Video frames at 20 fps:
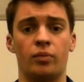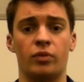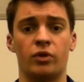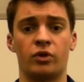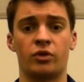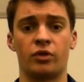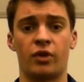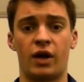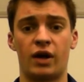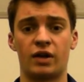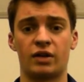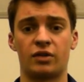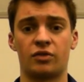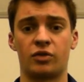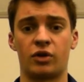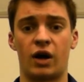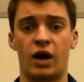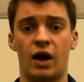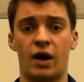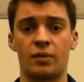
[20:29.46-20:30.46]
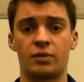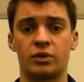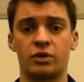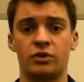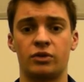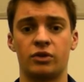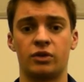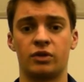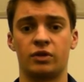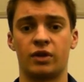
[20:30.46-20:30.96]
There's a lot of different
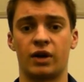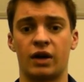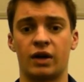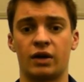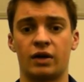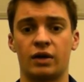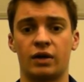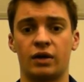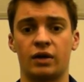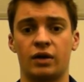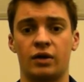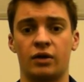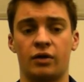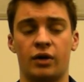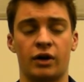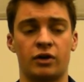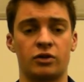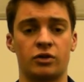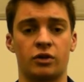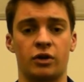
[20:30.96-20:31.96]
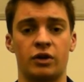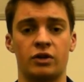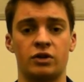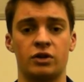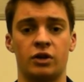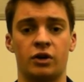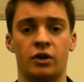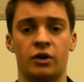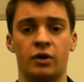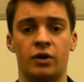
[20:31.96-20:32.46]
options you can take in electrical
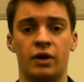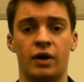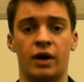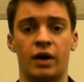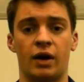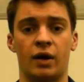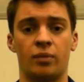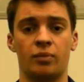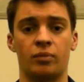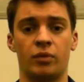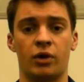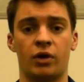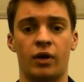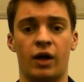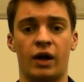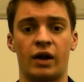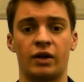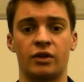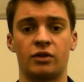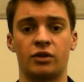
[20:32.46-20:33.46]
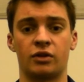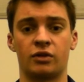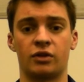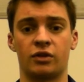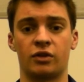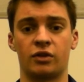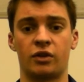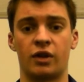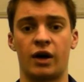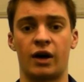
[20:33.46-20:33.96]
engineering, and I'm glad I took
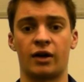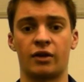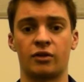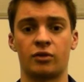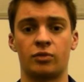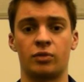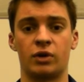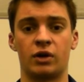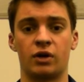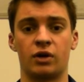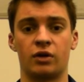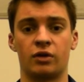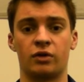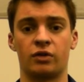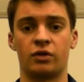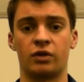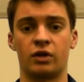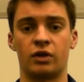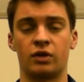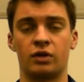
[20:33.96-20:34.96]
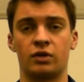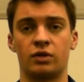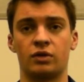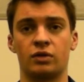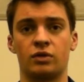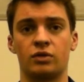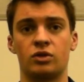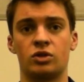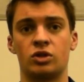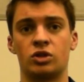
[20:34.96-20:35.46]
this class because it
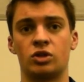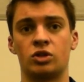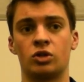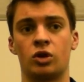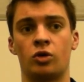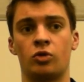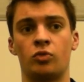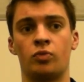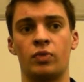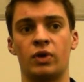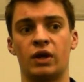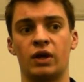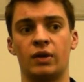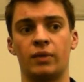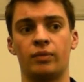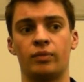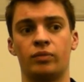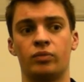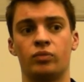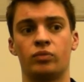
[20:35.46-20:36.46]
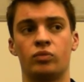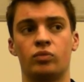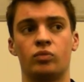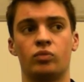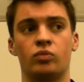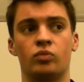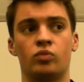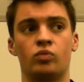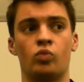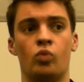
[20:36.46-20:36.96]
showed me
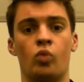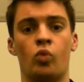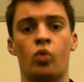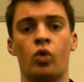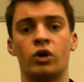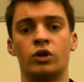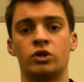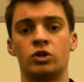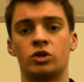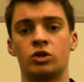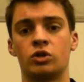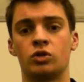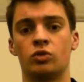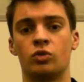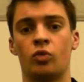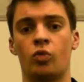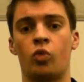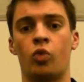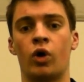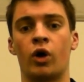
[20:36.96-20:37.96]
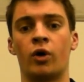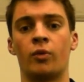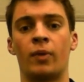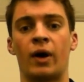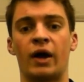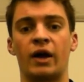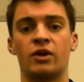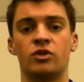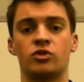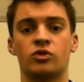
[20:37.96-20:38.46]
where
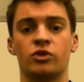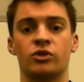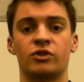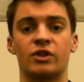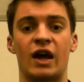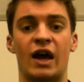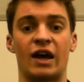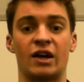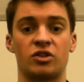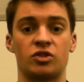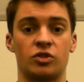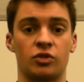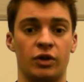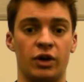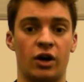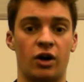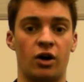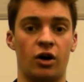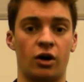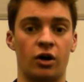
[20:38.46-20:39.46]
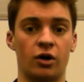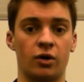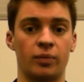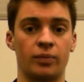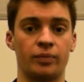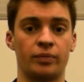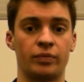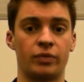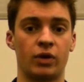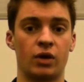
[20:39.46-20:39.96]
my interests actually are.
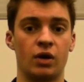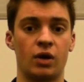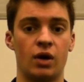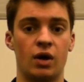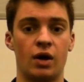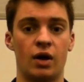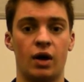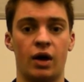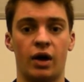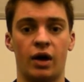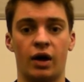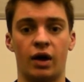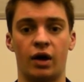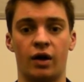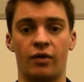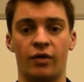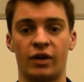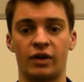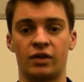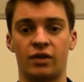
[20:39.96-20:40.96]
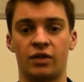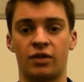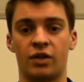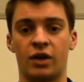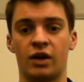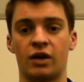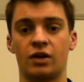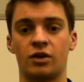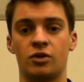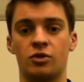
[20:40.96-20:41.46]
And I'd like to
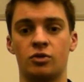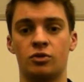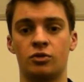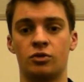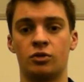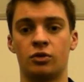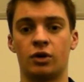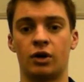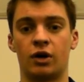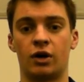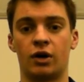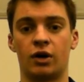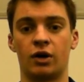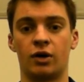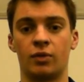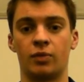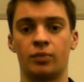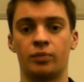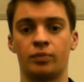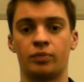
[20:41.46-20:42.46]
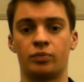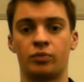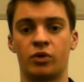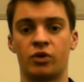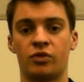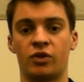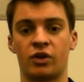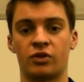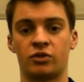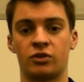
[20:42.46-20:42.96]
thank you,
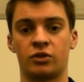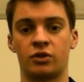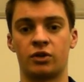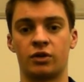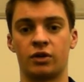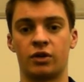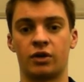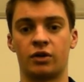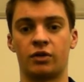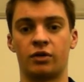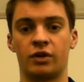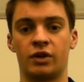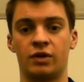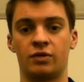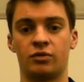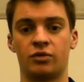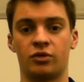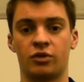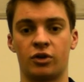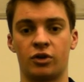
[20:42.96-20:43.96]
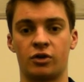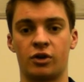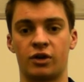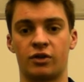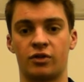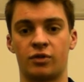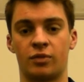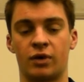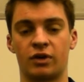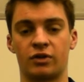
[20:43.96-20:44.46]
Professor Kaleem, for a
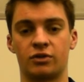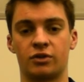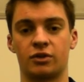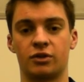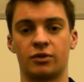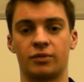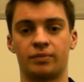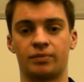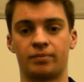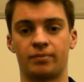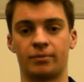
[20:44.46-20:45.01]
great semester.